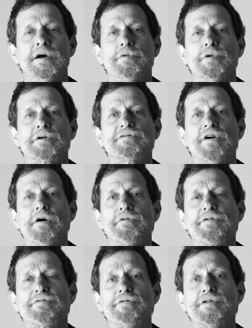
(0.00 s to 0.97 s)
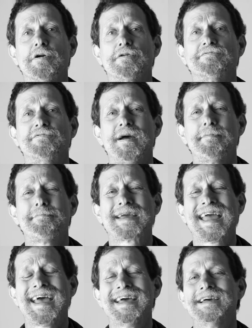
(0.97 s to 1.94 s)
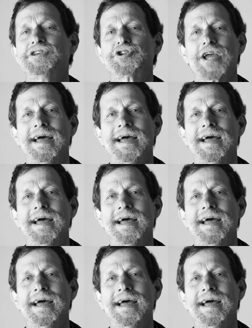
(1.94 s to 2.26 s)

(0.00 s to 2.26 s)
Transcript: will grow through your rib cage